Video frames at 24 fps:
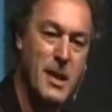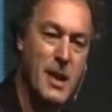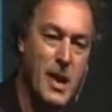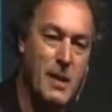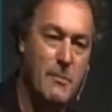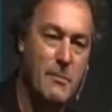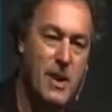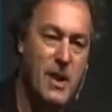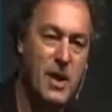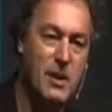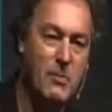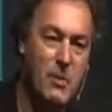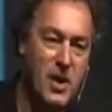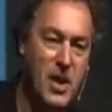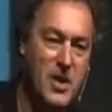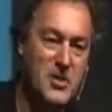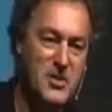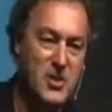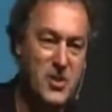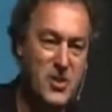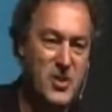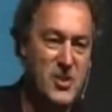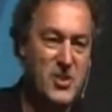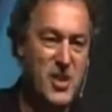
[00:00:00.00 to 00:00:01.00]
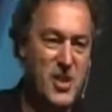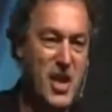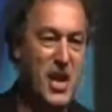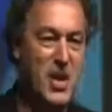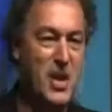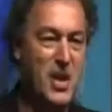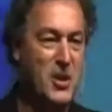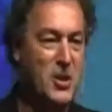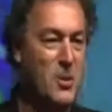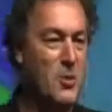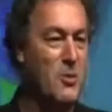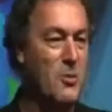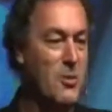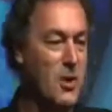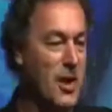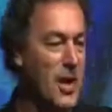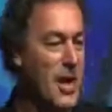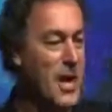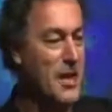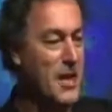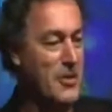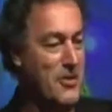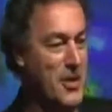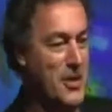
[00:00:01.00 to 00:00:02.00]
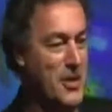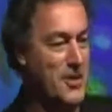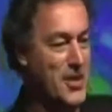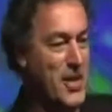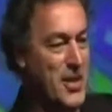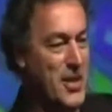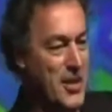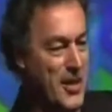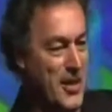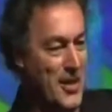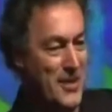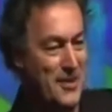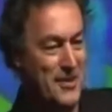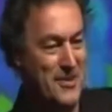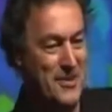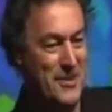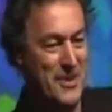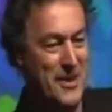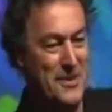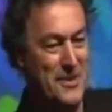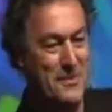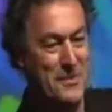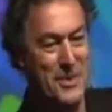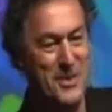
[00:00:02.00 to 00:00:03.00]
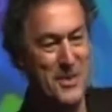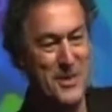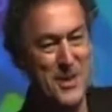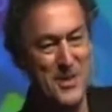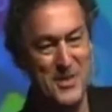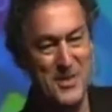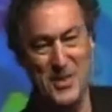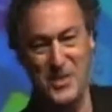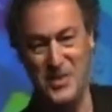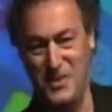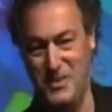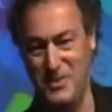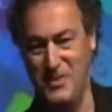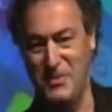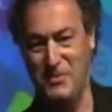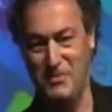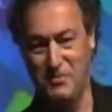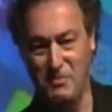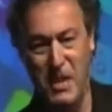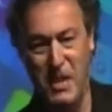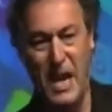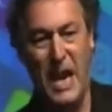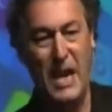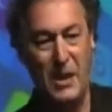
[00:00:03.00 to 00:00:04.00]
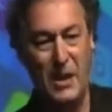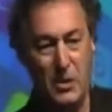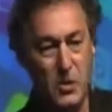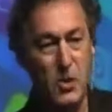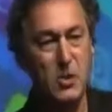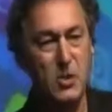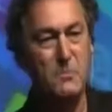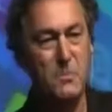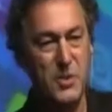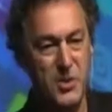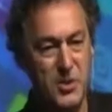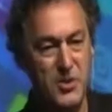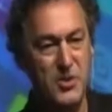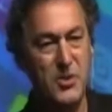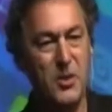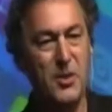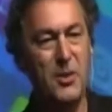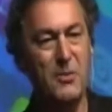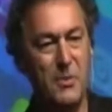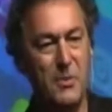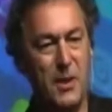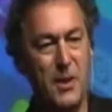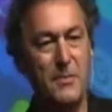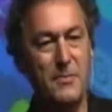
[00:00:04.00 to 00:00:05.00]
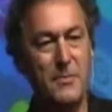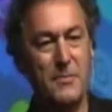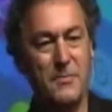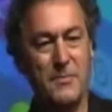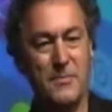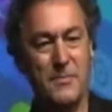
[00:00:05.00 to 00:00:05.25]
In many ways, you can say you don't like this idea, right? Because it could be scary.